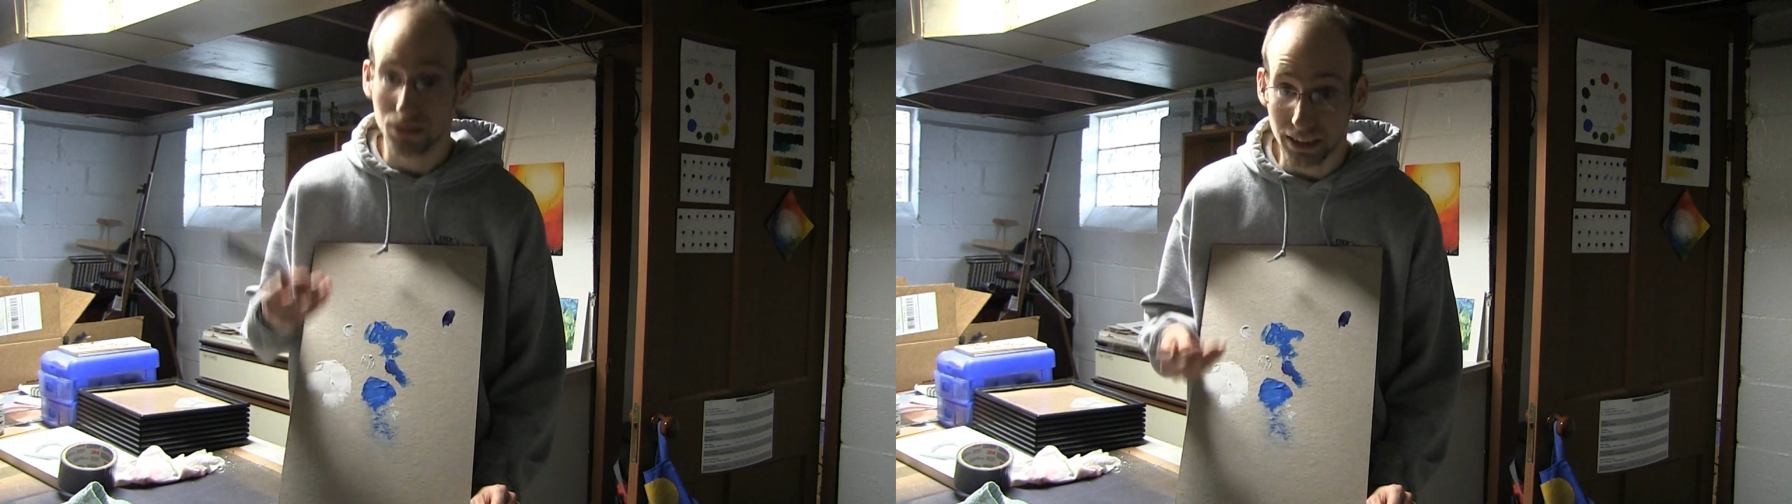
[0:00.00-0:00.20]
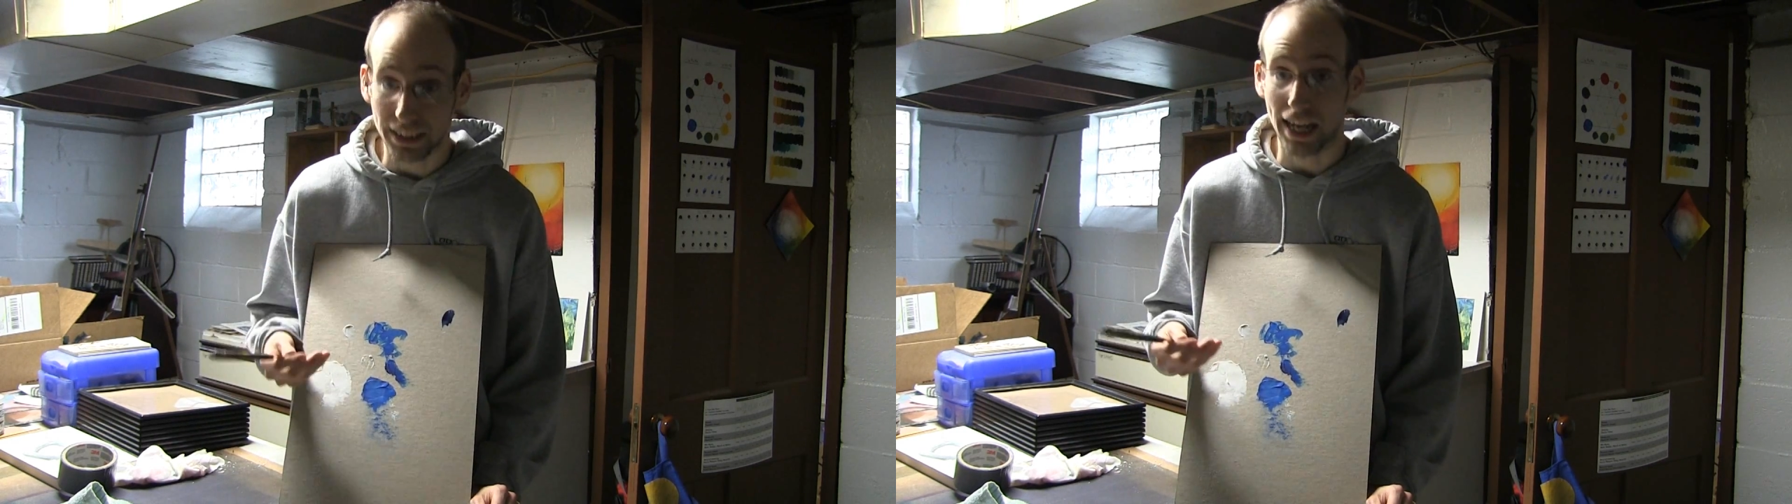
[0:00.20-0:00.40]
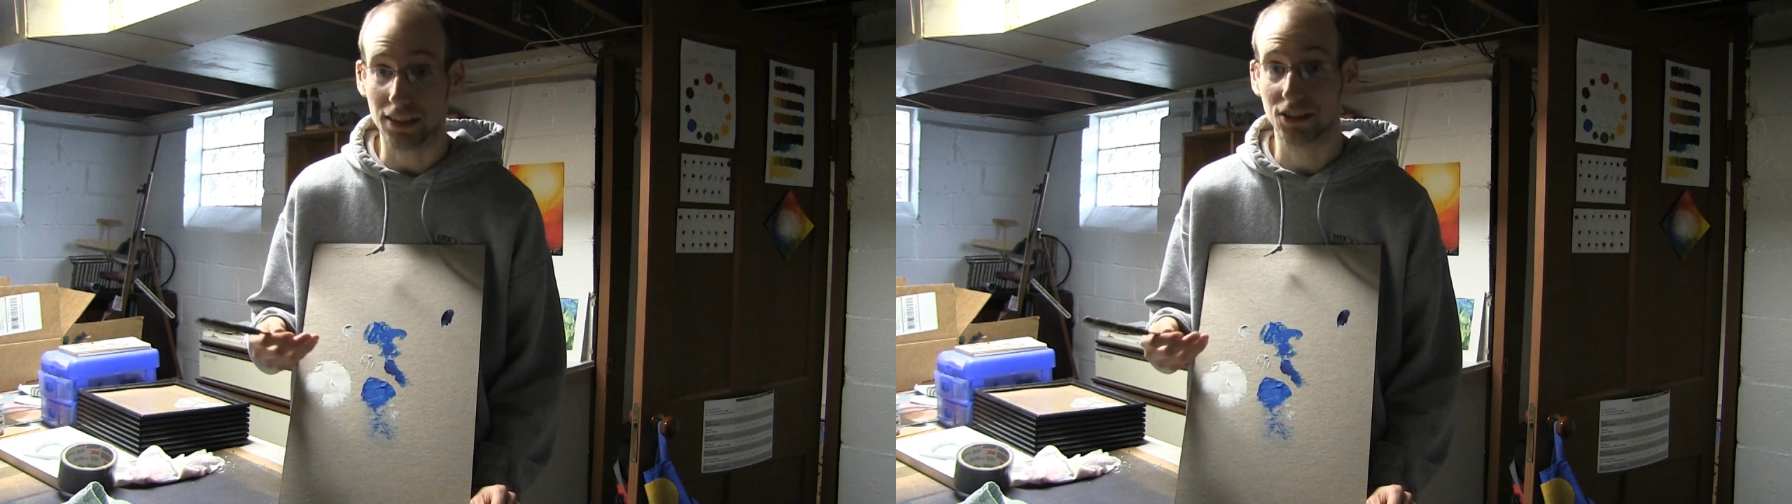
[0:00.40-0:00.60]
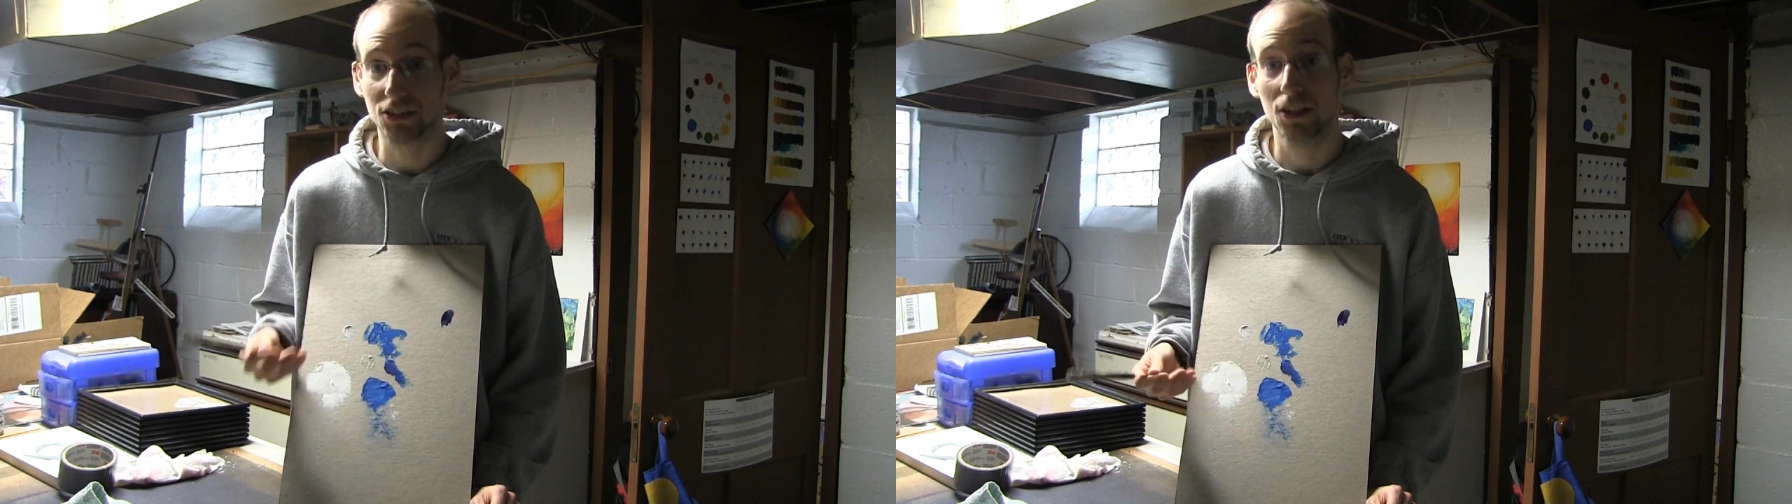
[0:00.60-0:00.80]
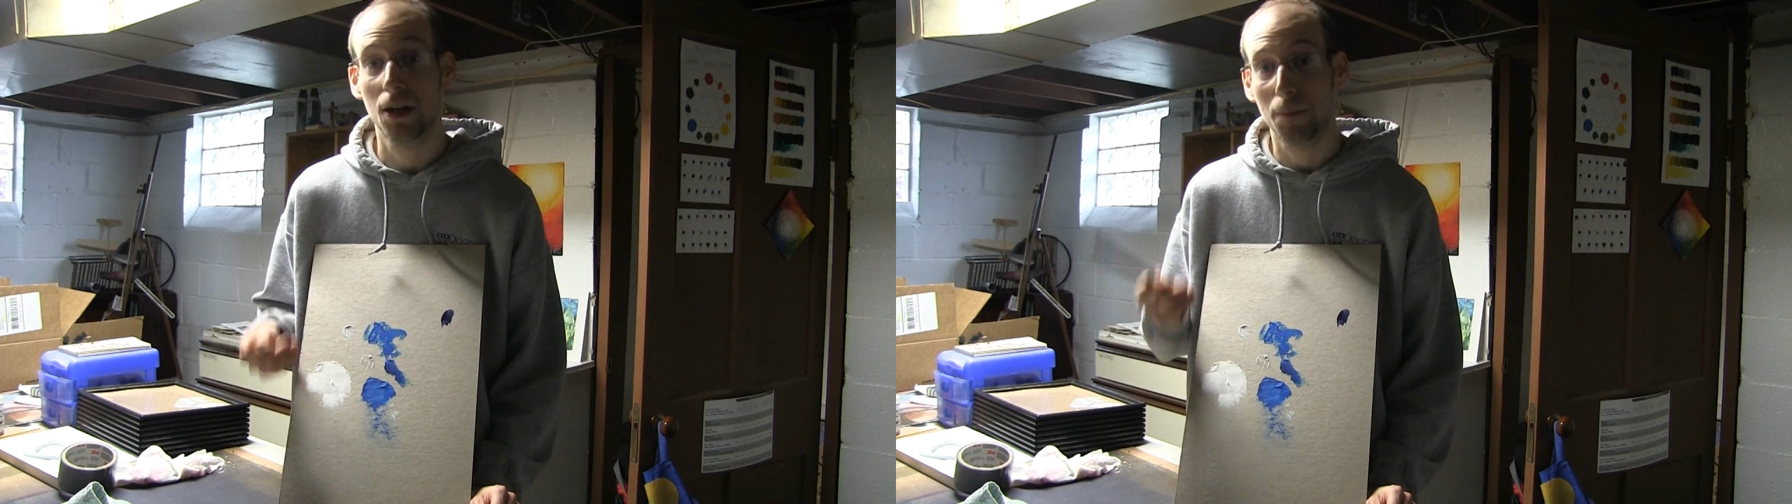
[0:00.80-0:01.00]

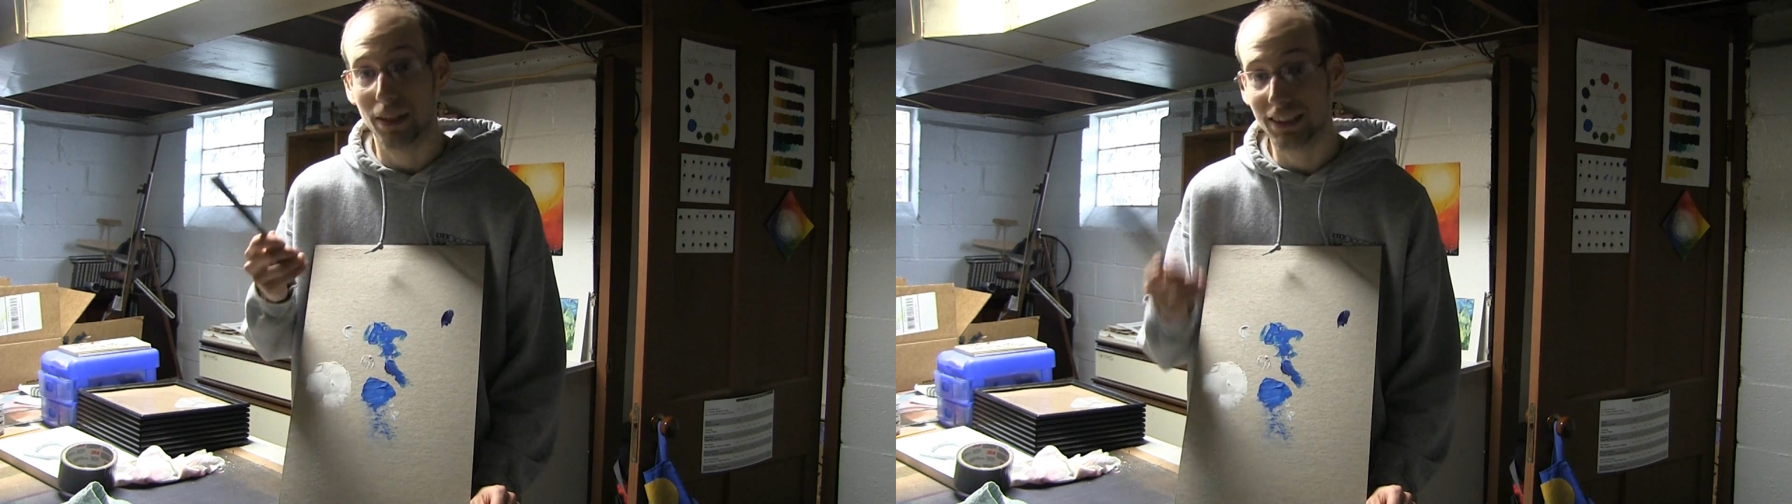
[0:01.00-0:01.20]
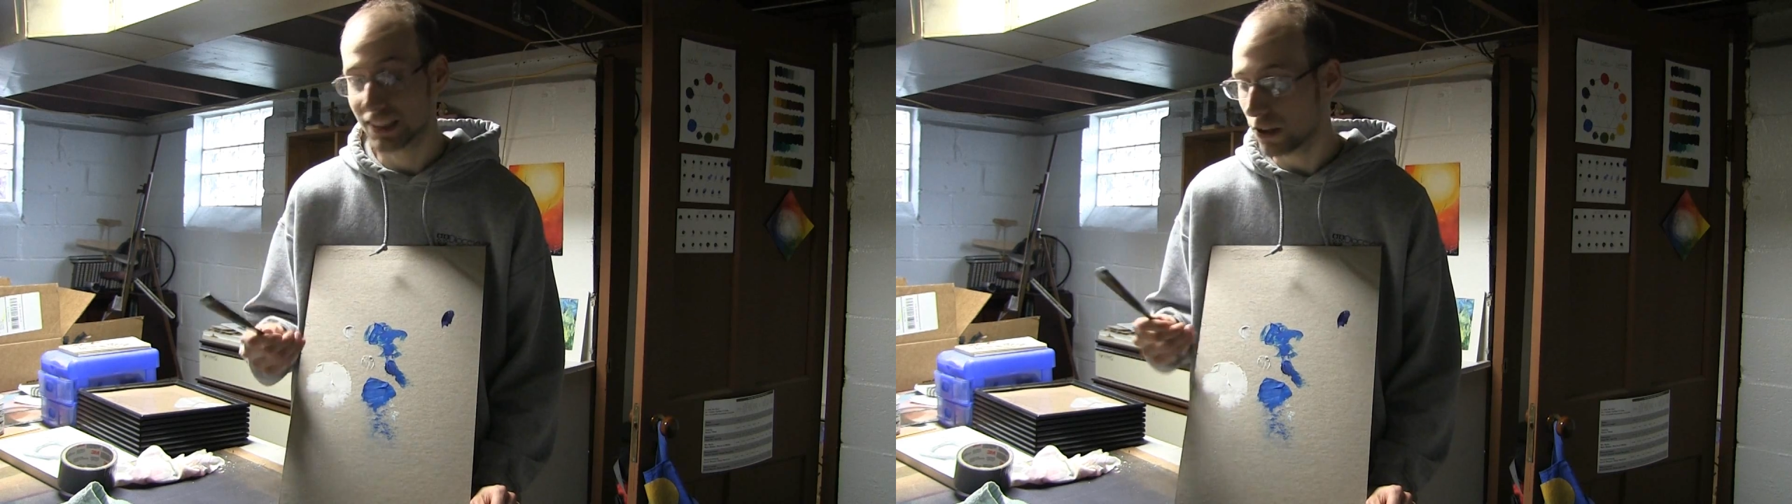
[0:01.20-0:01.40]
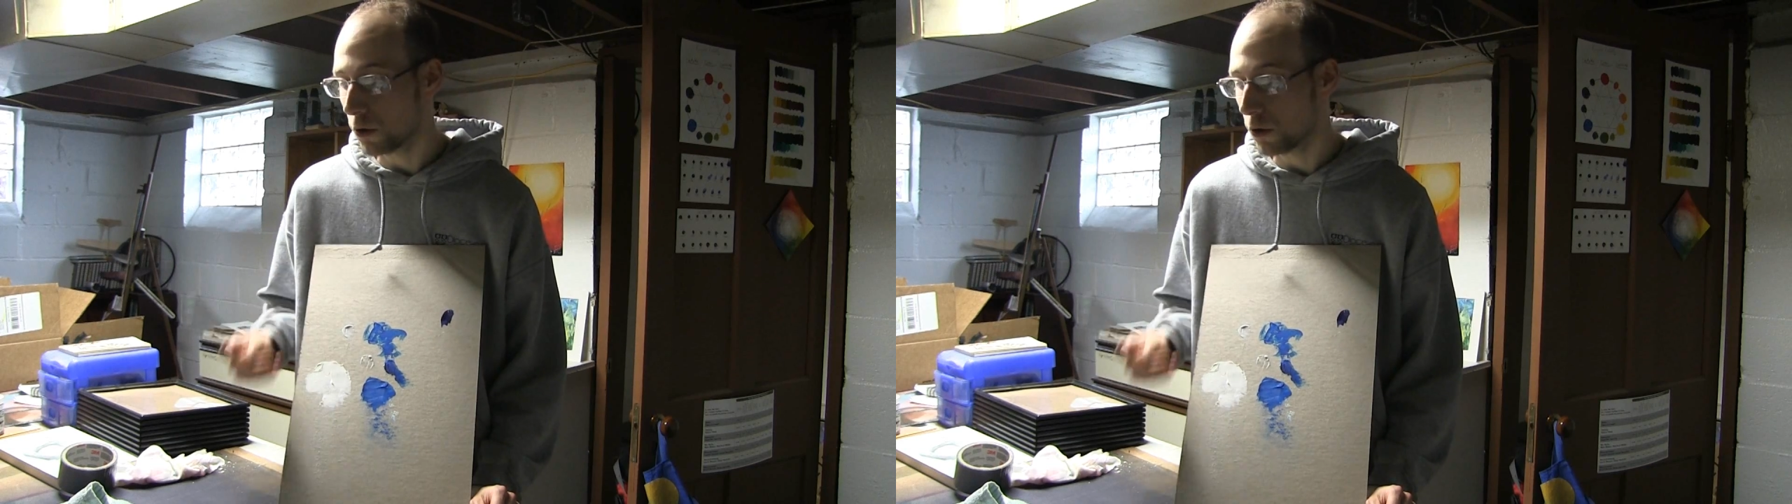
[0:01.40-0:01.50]
Yes. But it's going to